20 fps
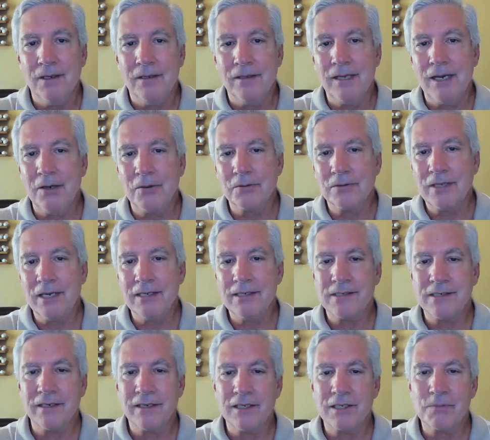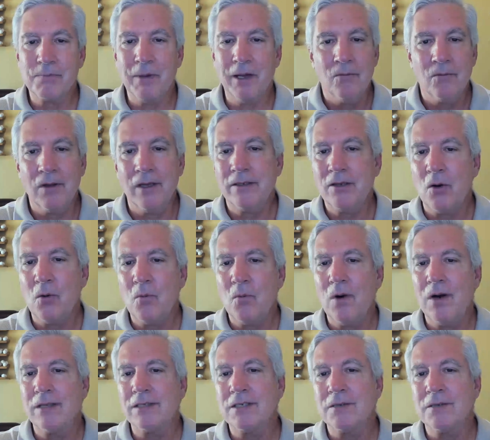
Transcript: Now, tasting and smelling well, I don't want